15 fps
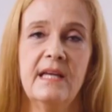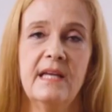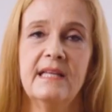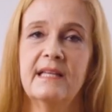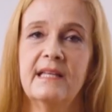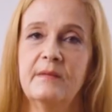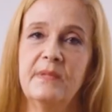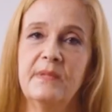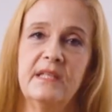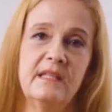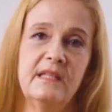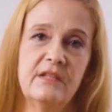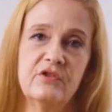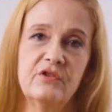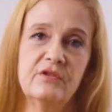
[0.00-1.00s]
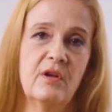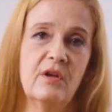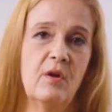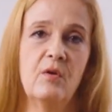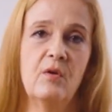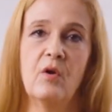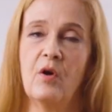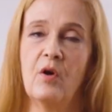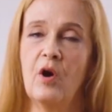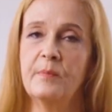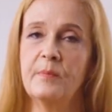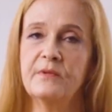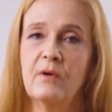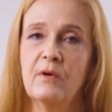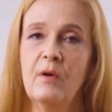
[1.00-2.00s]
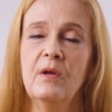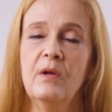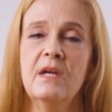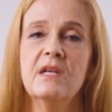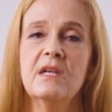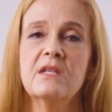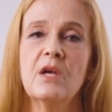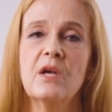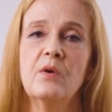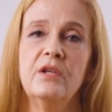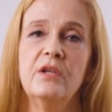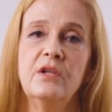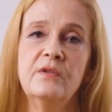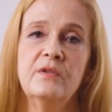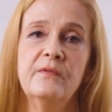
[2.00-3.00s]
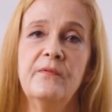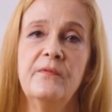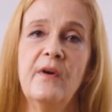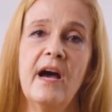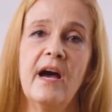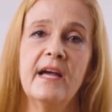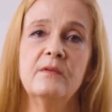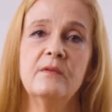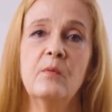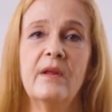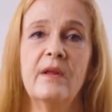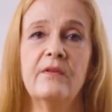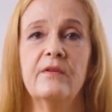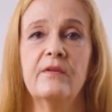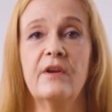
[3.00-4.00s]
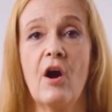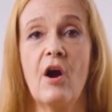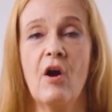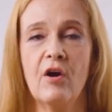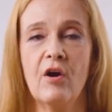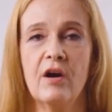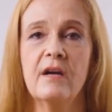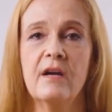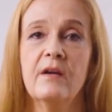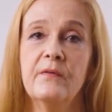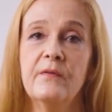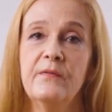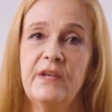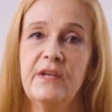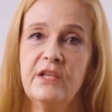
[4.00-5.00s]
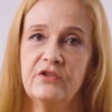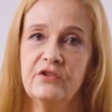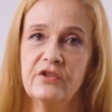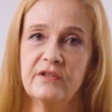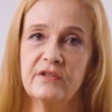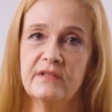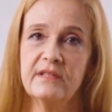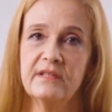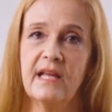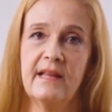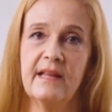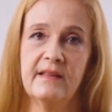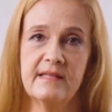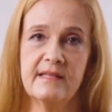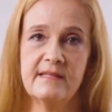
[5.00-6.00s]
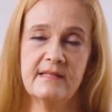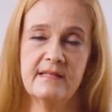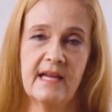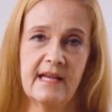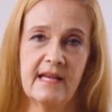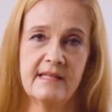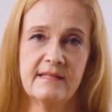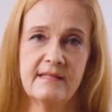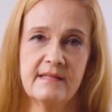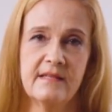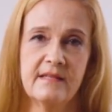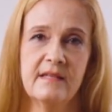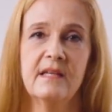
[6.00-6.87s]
It can be digital or optical. So you define whether there are features in this test